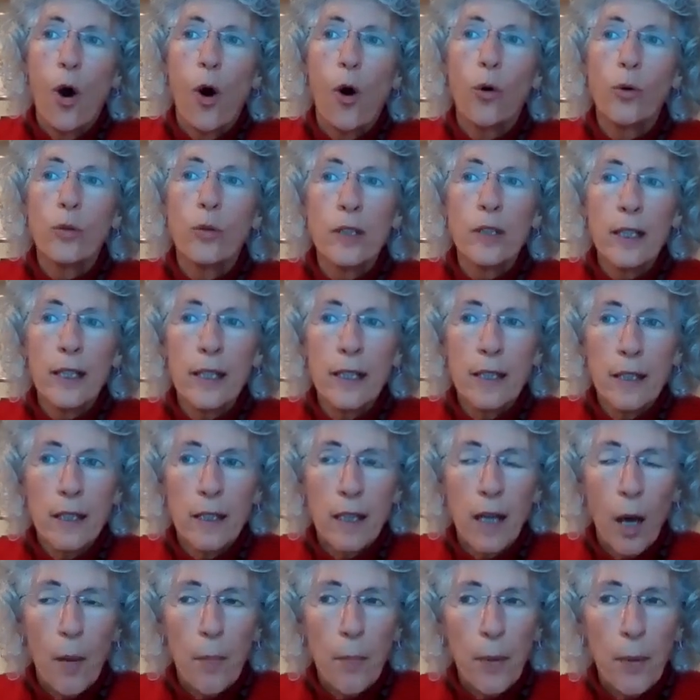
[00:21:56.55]

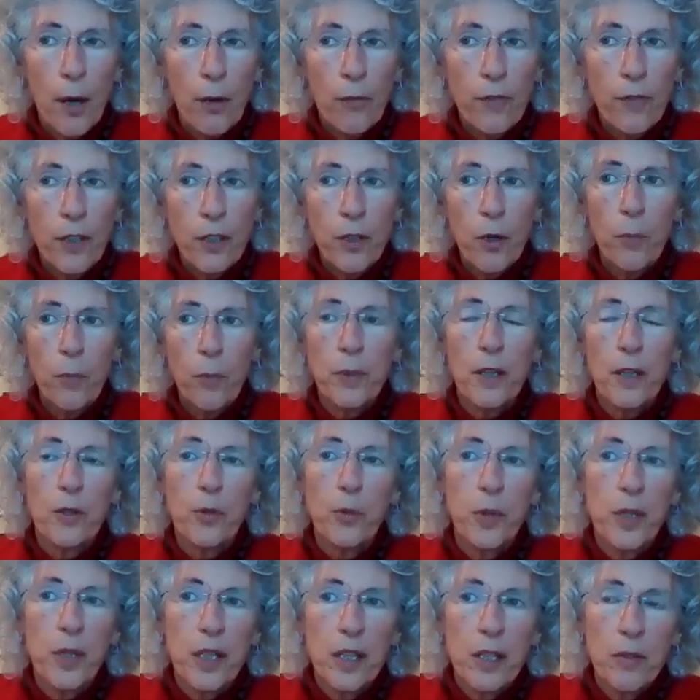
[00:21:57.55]
only a pelvic
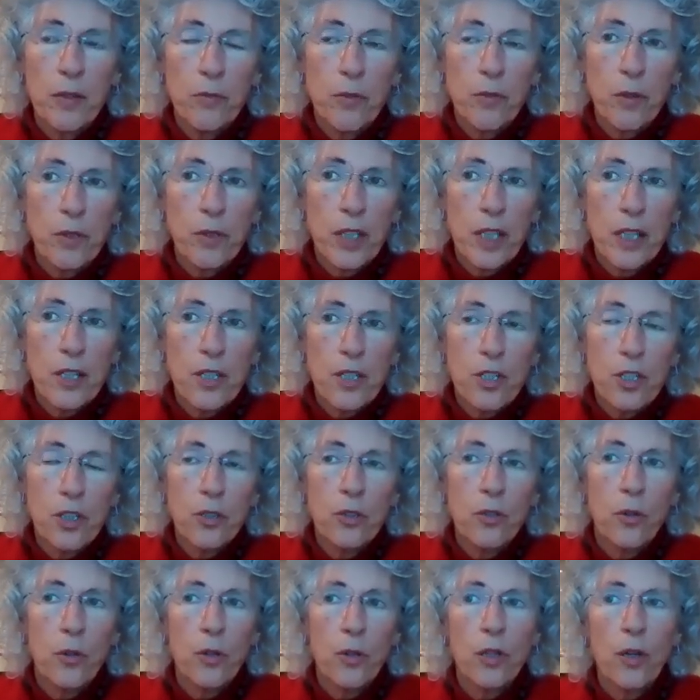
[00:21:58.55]
obliquity and
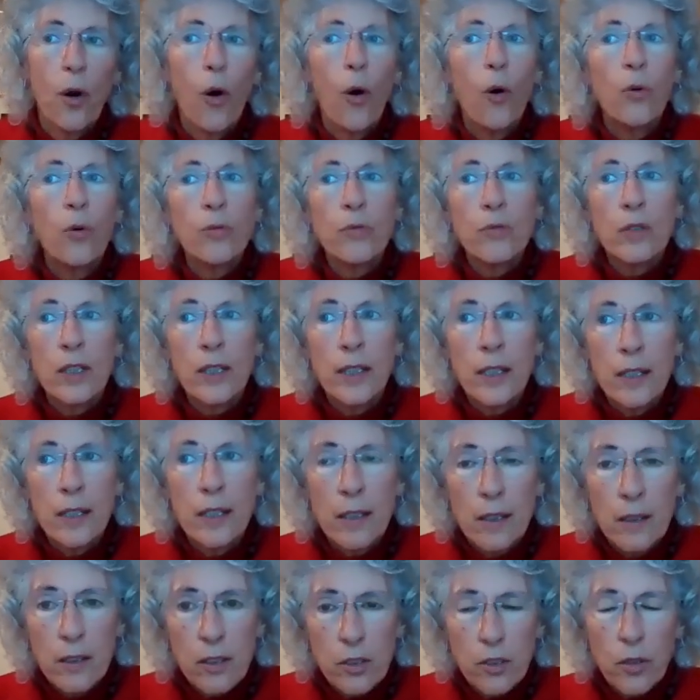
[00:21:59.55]
rotation, or
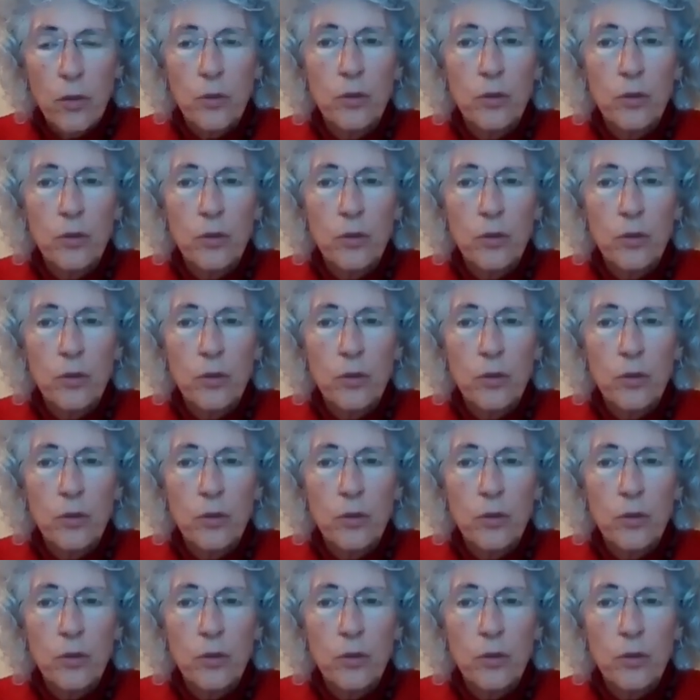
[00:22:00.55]
only